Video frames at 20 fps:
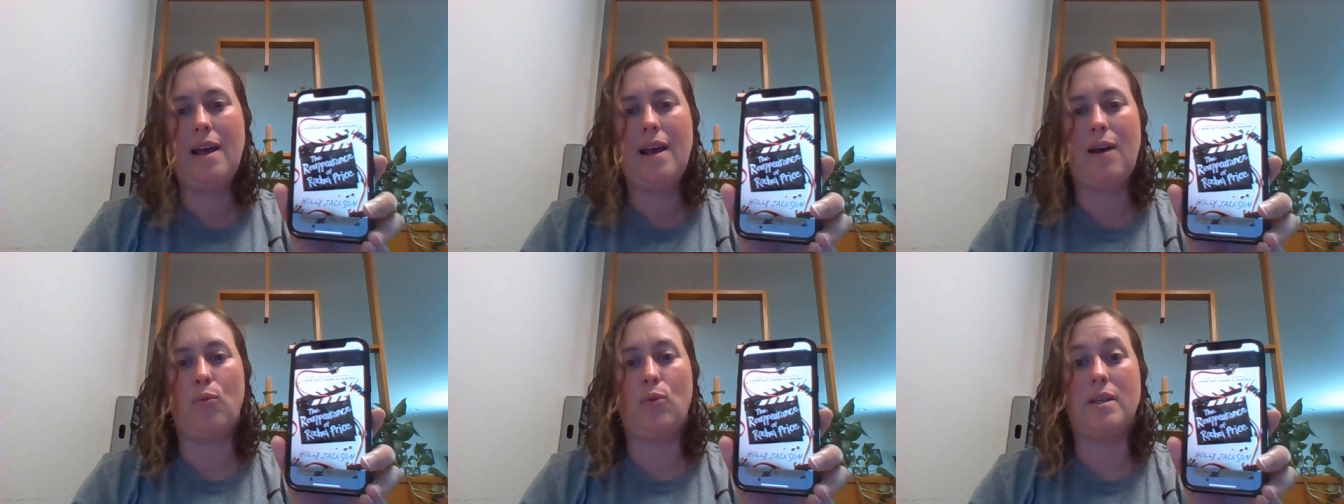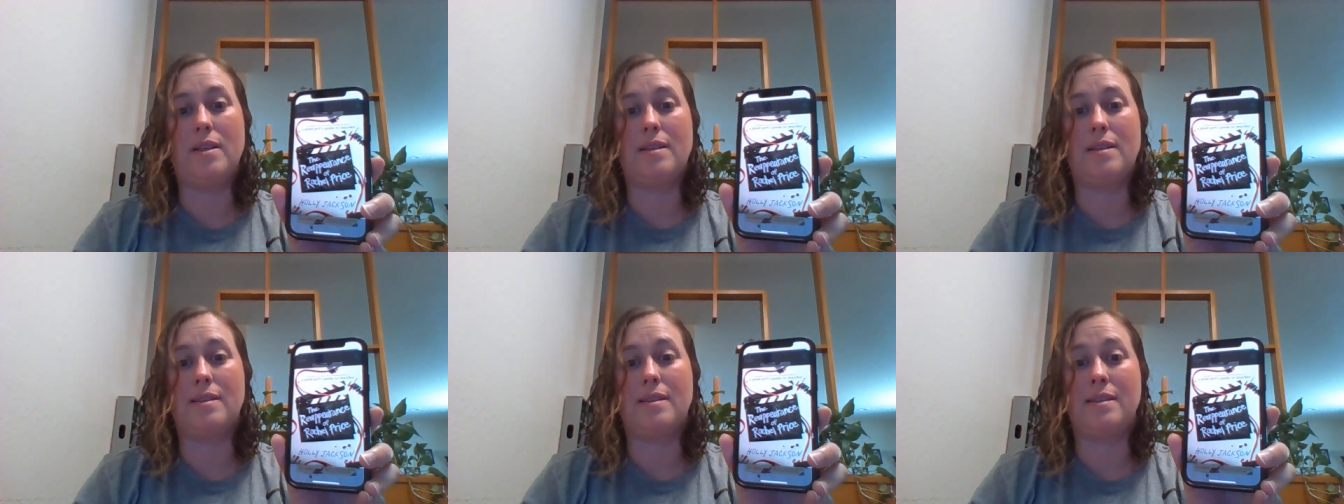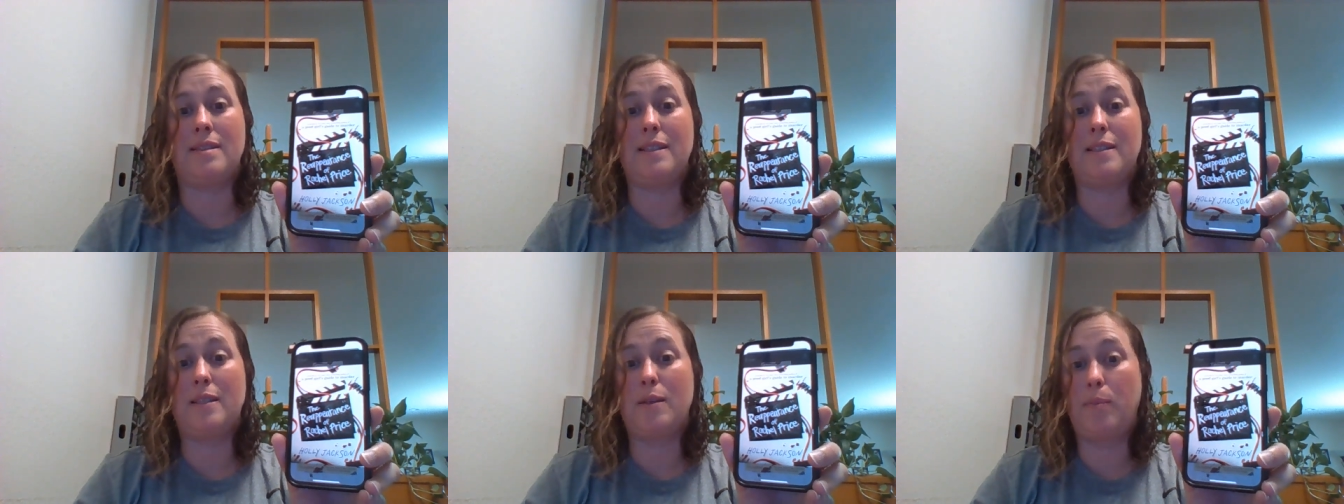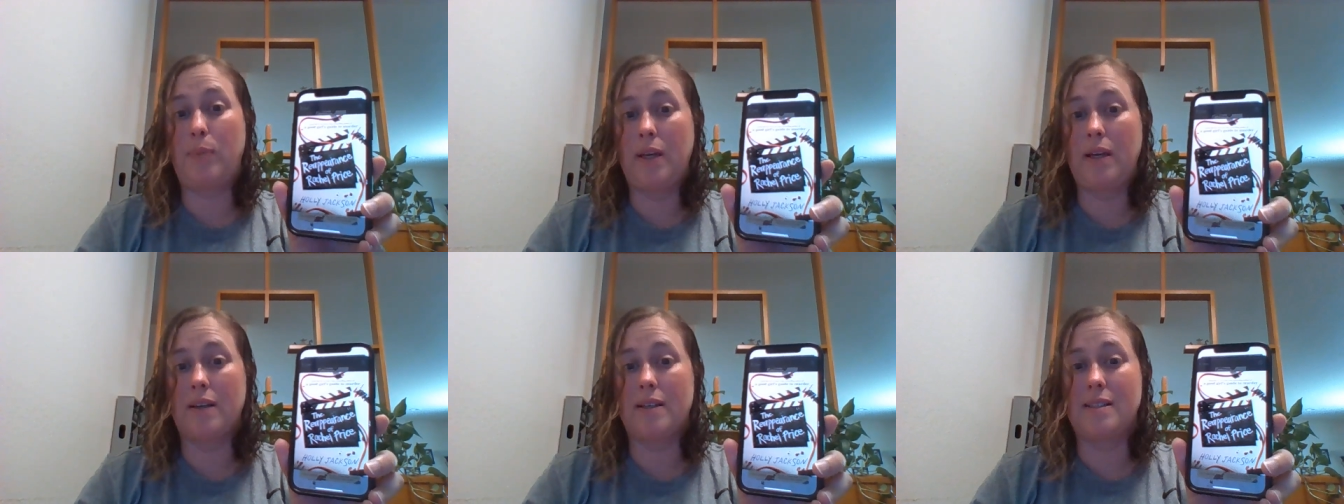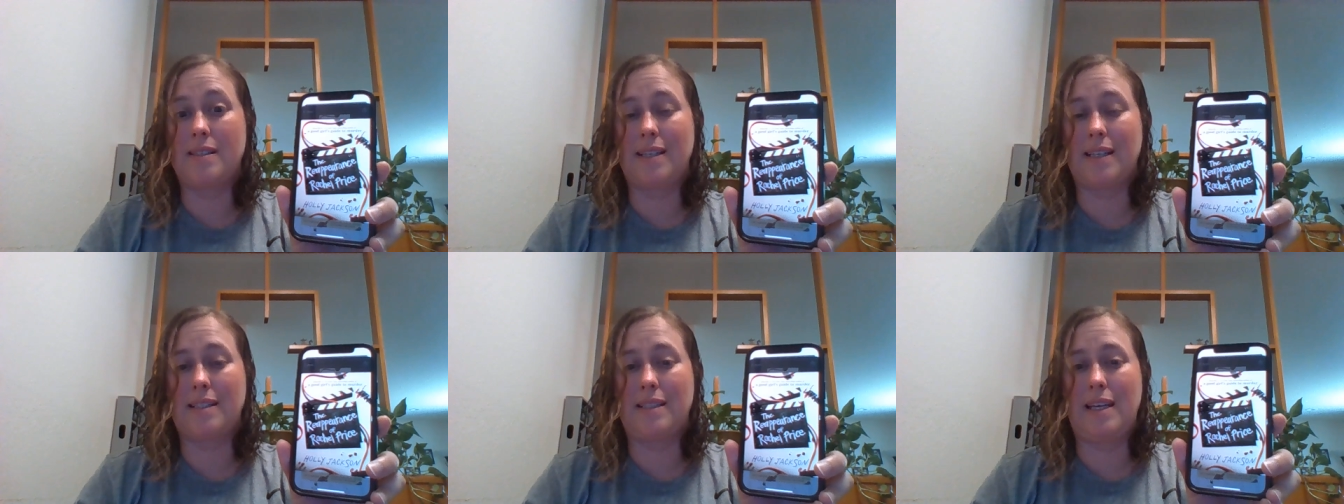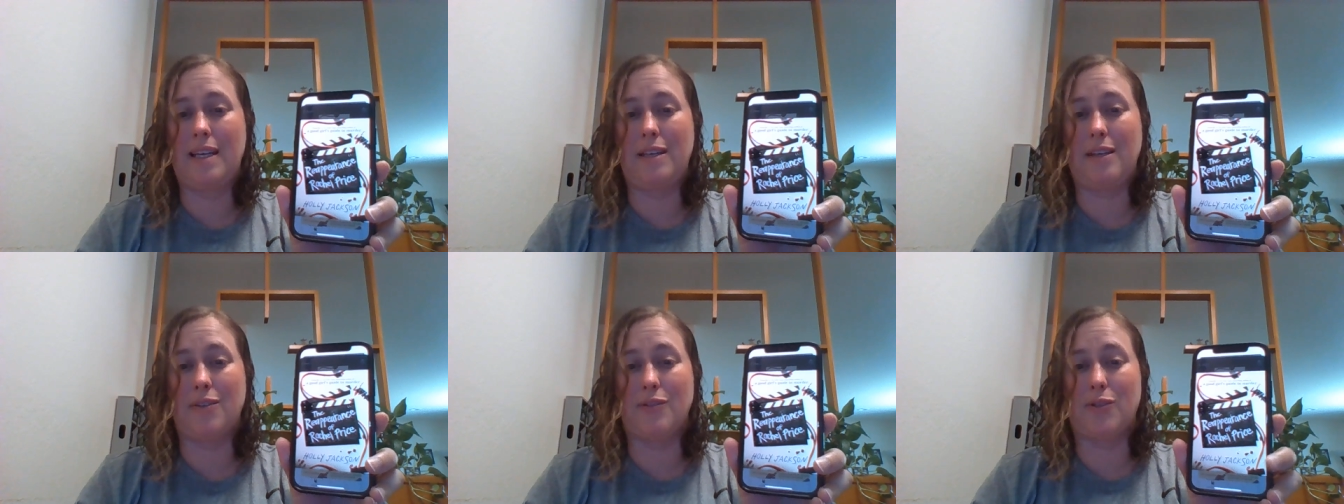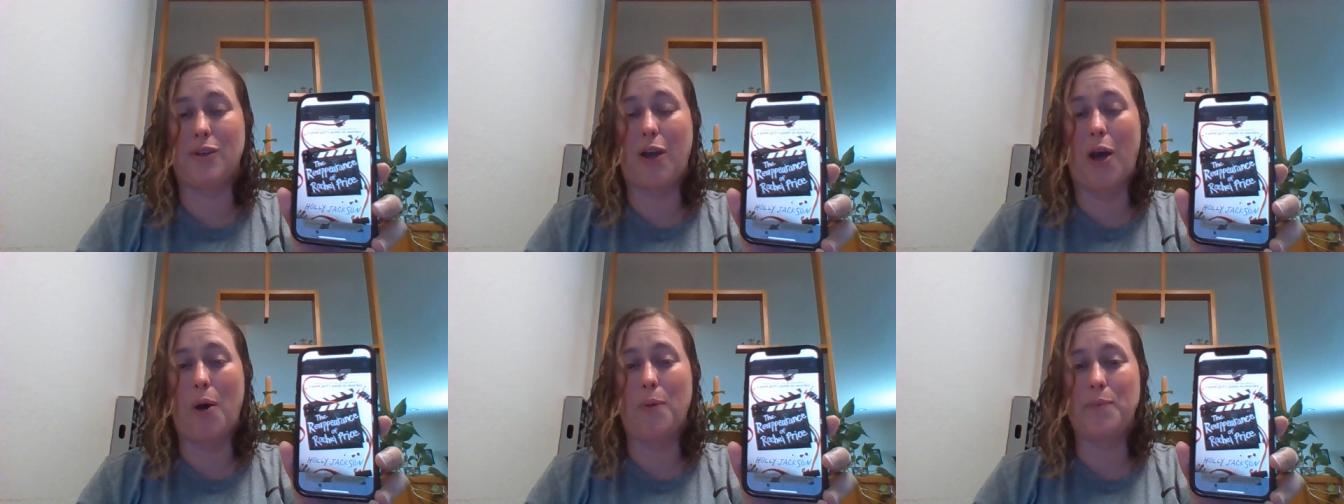was disappeared 16 years
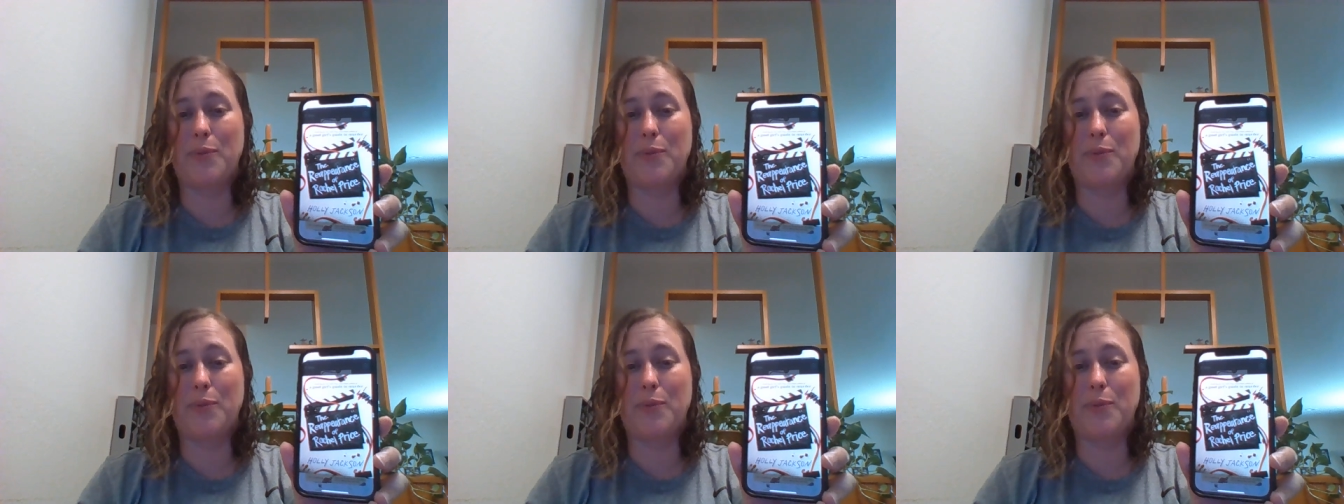ago.